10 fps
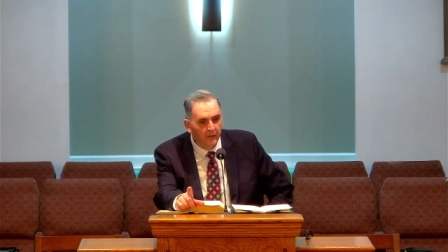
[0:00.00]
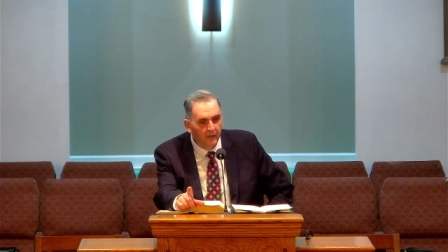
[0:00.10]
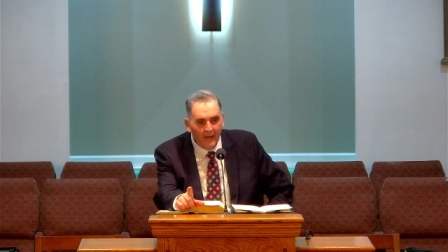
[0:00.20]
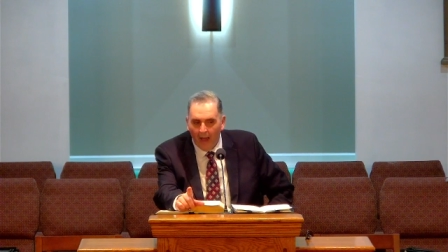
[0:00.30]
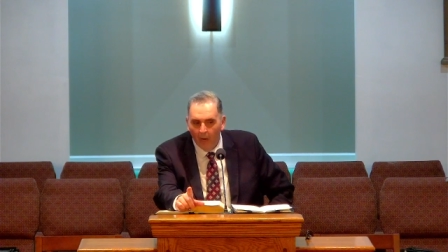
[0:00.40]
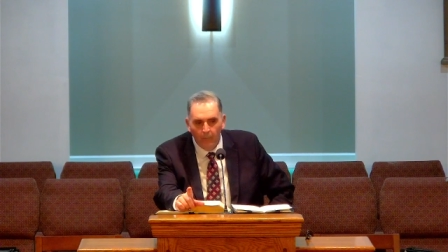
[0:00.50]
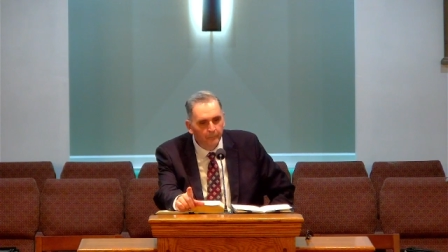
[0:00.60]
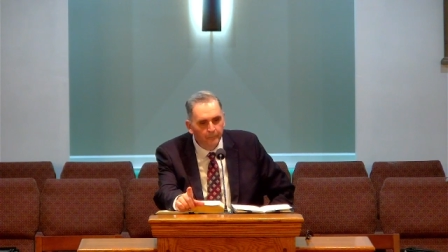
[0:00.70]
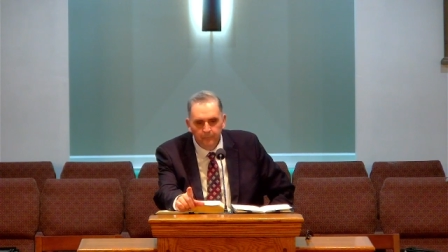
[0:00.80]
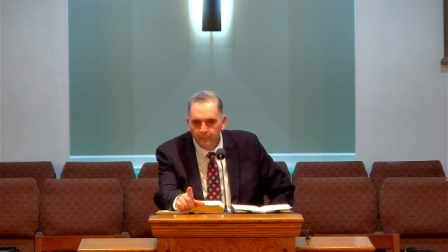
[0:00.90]
Now,
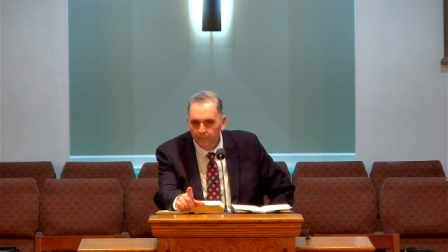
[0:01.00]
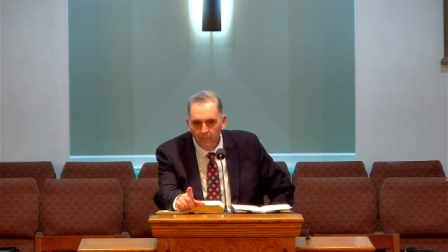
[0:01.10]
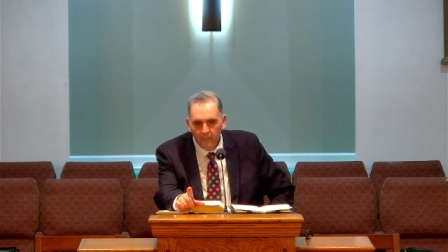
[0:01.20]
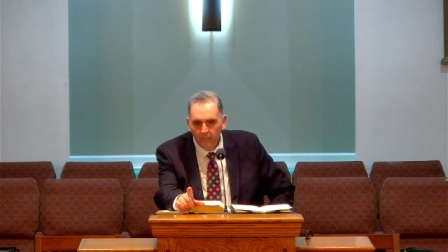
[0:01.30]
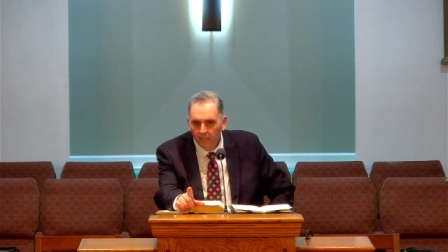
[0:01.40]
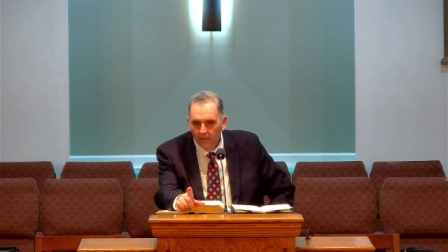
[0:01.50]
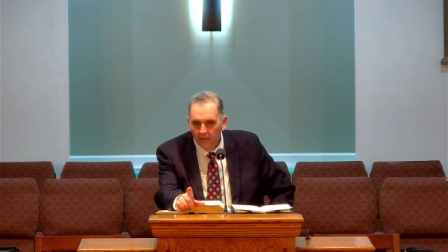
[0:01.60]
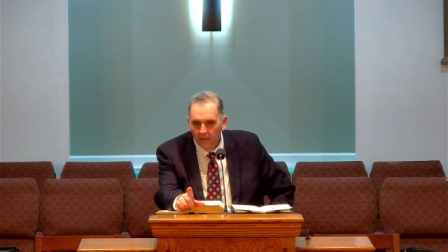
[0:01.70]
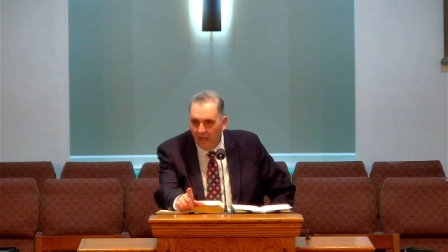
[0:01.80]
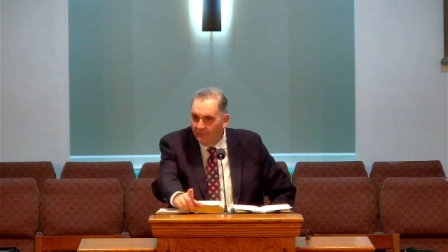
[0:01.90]

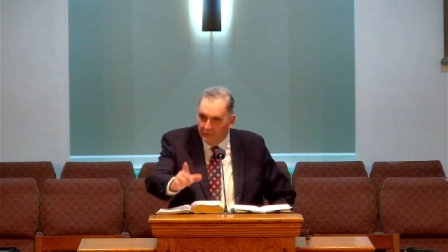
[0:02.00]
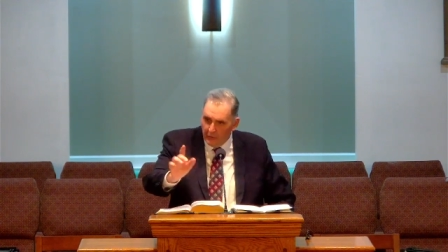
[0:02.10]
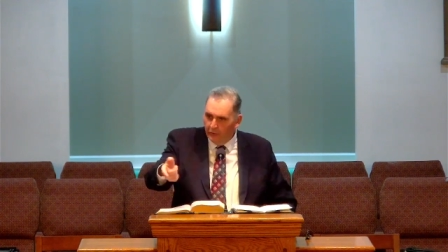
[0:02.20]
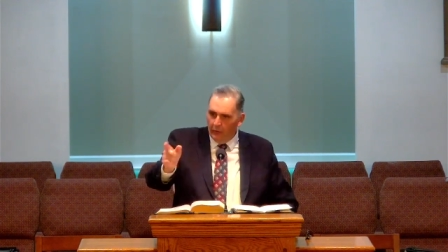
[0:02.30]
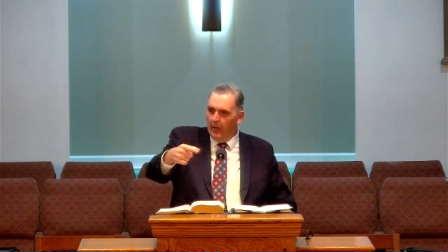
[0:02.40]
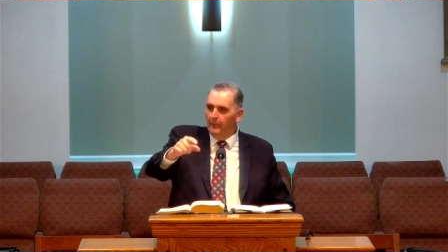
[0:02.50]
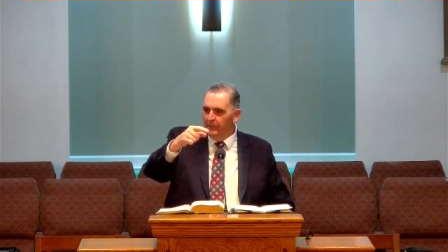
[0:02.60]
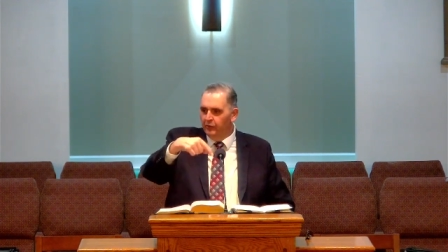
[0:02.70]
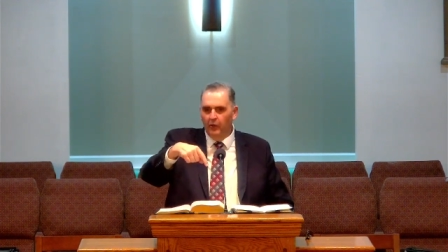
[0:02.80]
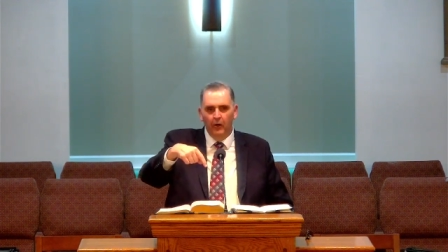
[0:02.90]
if you grew up in
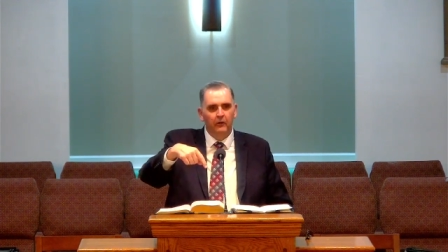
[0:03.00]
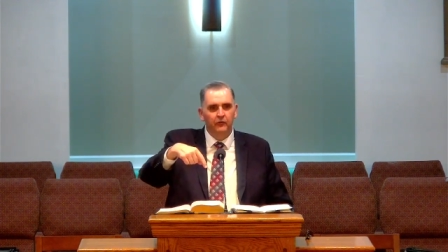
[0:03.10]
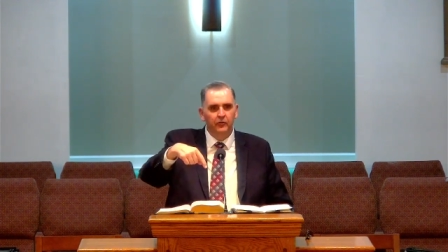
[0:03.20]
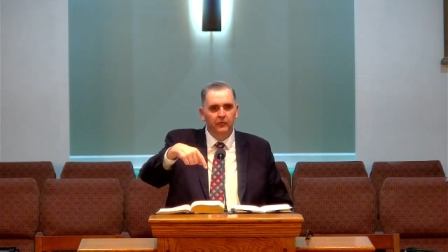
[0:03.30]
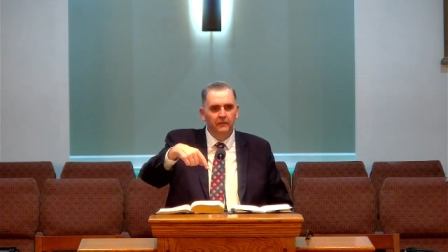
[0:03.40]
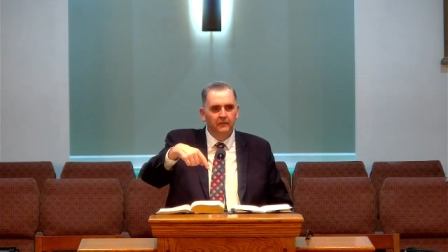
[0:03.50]
church,